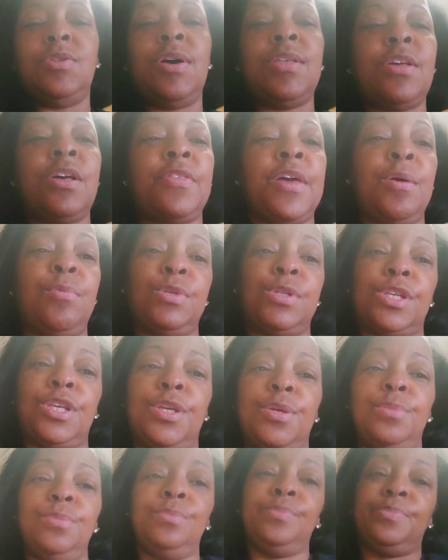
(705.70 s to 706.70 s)
So I thought that was
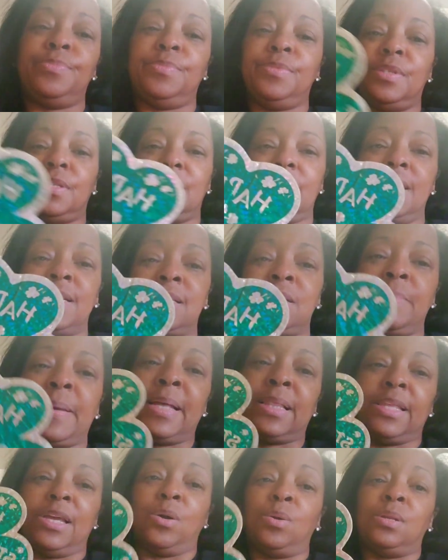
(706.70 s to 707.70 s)
cute. So that's
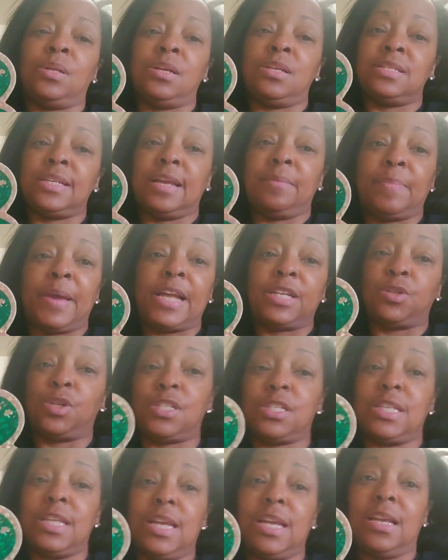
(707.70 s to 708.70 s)
about the only St.
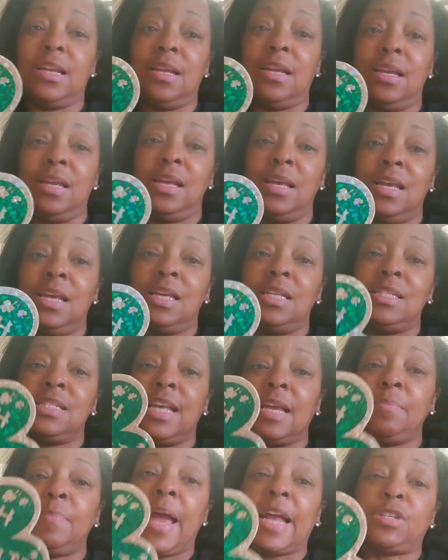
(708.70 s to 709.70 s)
Patrick's Day
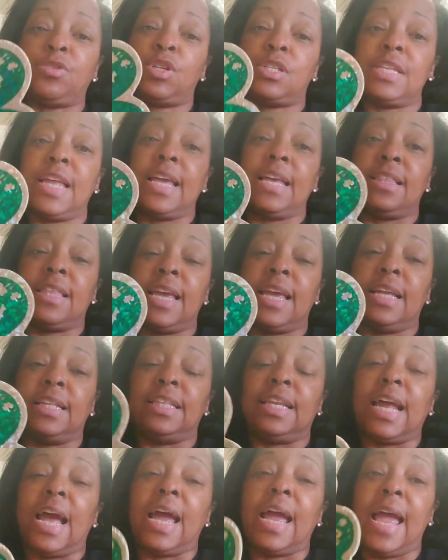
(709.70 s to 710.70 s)
thing
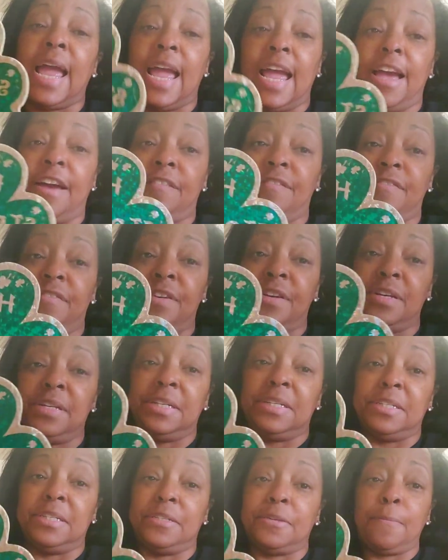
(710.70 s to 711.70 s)
that I have
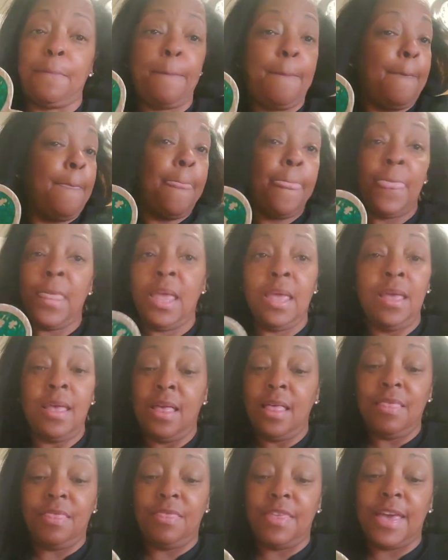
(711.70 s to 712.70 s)

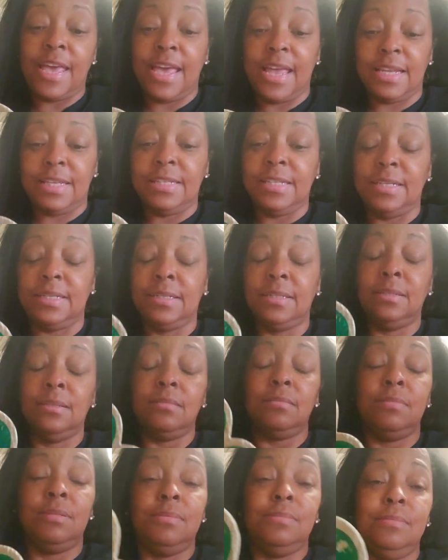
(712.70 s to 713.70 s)
that
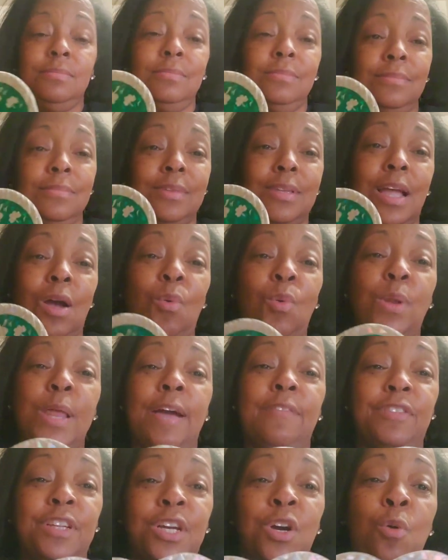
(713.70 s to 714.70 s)
I won't
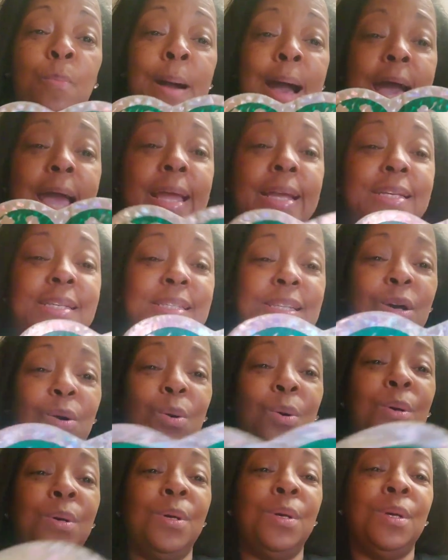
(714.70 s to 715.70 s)
have to go buy.
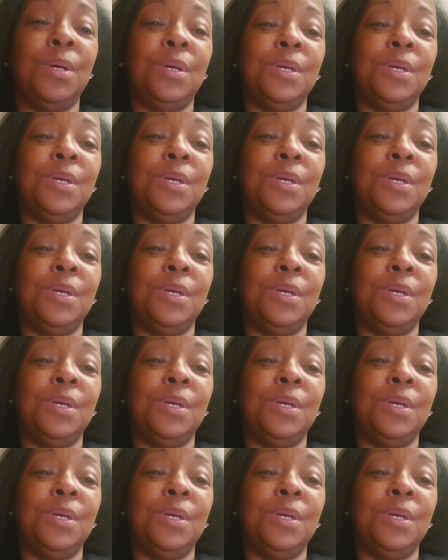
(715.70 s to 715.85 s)
So